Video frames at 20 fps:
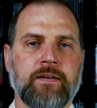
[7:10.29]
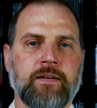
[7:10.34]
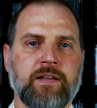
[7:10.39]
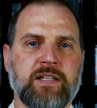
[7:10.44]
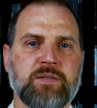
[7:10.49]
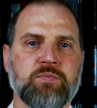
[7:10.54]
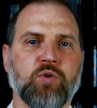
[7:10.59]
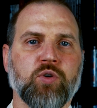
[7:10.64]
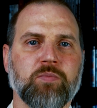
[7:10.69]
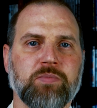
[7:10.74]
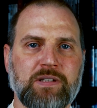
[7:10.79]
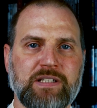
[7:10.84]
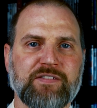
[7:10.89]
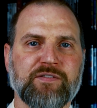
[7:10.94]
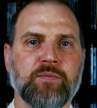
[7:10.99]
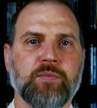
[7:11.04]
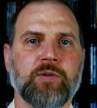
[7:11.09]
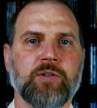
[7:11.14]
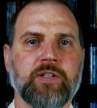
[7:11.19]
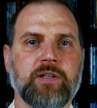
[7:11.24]
it's more
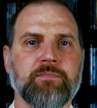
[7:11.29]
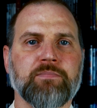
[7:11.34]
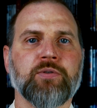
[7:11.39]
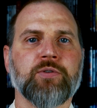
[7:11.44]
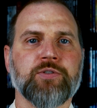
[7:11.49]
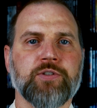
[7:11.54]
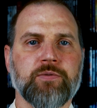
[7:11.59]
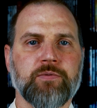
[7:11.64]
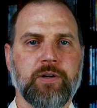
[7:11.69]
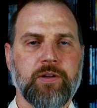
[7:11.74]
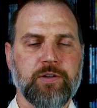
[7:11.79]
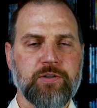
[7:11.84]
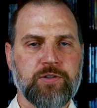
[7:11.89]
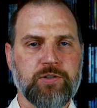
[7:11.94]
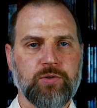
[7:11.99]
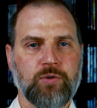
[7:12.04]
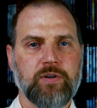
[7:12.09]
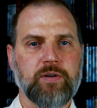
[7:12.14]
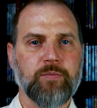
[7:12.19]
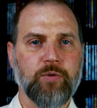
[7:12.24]
believable and it pulls you into the
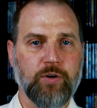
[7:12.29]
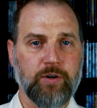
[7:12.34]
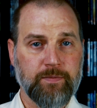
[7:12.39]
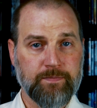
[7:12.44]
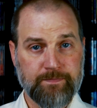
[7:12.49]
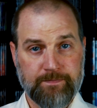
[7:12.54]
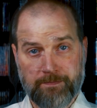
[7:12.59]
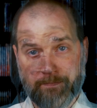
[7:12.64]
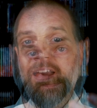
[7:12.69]
story more.